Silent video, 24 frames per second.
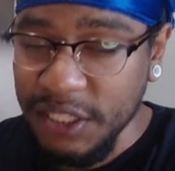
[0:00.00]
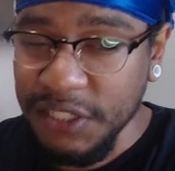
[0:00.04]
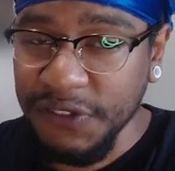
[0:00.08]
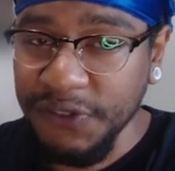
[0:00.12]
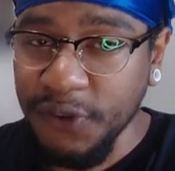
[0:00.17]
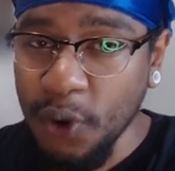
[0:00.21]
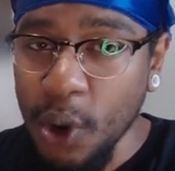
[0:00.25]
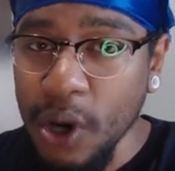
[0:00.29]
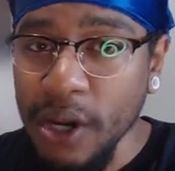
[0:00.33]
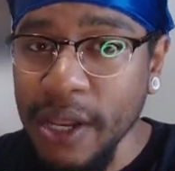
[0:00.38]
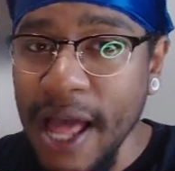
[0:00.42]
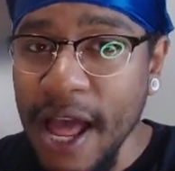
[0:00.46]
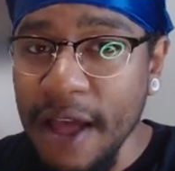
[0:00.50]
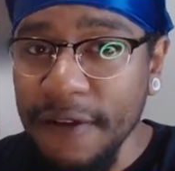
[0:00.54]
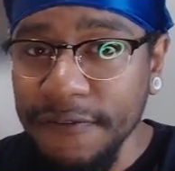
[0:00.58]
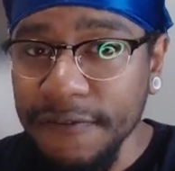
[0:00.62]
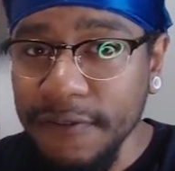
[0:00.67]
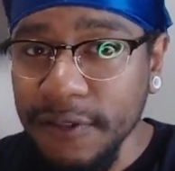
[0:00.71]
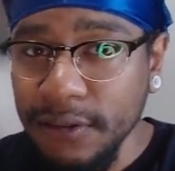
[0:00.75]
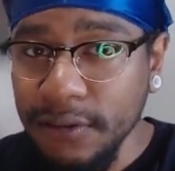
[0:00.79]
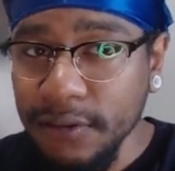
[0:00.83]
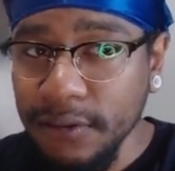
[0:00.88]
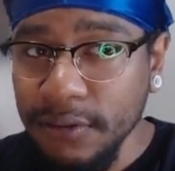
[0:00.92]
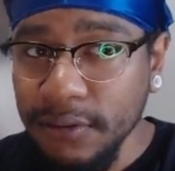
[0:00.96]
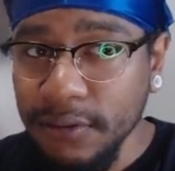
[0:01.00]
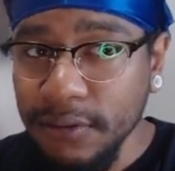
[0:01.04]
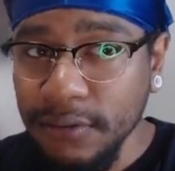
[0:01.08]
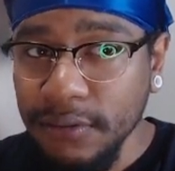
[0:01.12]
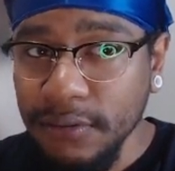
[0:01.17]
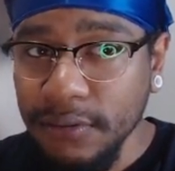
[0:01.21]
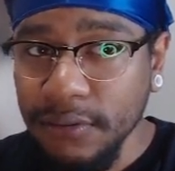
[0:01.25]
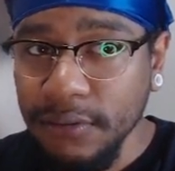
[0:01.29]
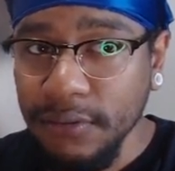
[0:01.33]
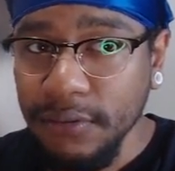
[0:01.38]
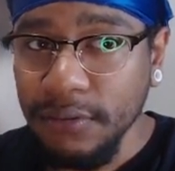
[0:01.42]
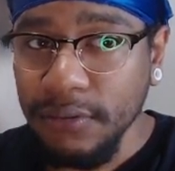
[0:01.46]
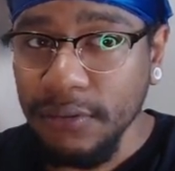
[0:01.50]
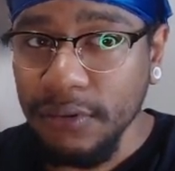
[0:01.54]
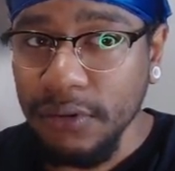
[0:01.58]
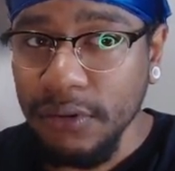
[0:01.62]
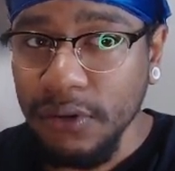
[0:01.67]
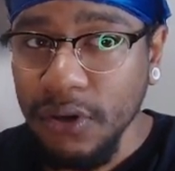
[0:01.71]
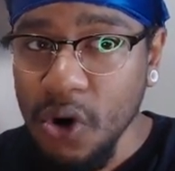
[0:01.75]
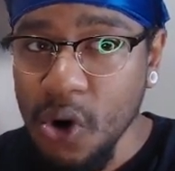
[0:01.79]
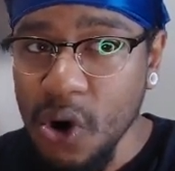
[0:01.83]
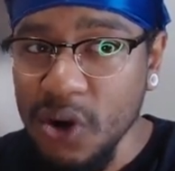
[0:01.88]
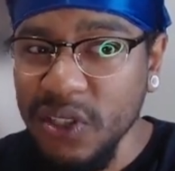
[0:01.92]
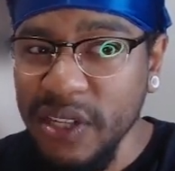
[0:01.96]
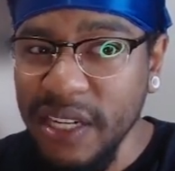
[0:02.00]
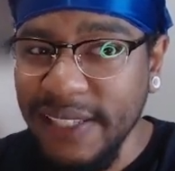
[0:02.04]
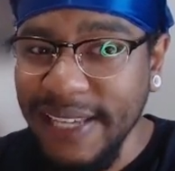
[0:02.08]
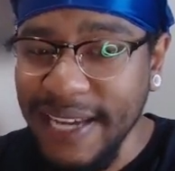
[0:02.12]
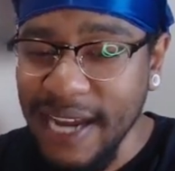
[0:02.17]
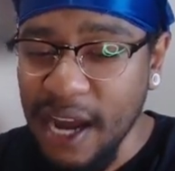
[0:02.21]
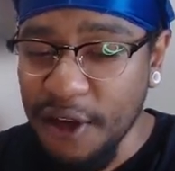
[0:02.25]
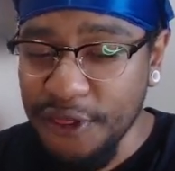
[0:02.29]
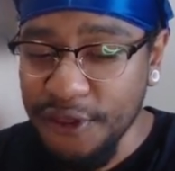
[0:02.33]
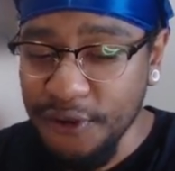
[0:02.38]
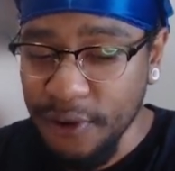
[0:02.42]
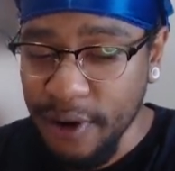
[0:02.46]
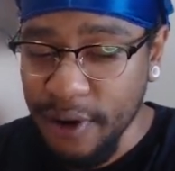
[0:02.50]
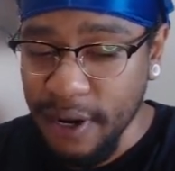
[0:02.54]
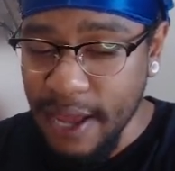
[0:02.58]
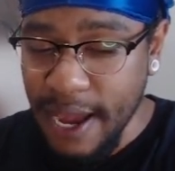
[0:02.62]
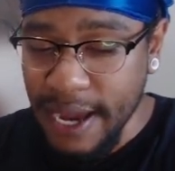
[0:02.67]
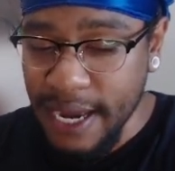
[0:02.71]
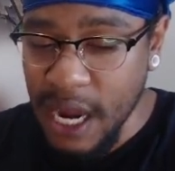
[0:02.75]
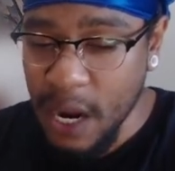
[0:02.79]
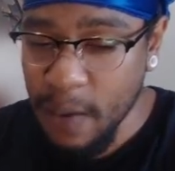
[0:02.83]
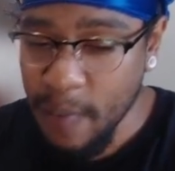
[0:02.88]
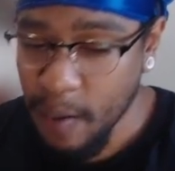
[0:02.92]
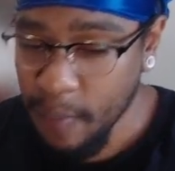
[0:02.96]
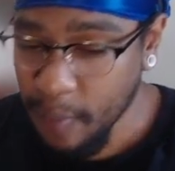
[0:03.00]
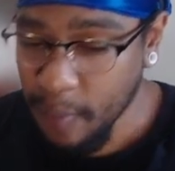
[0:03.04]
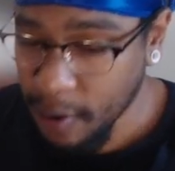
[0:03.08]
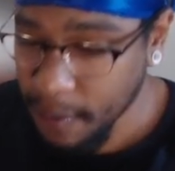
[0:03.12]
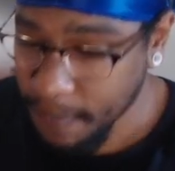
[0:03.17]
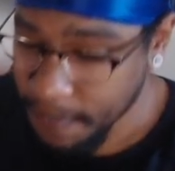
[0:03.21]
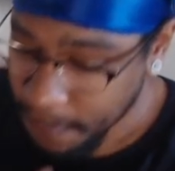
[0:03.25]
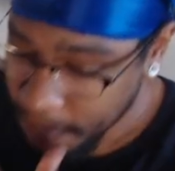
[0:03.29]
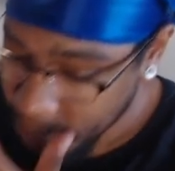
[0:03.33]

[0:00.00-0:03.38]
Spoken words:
four left? Or did he take out three? I can't remember.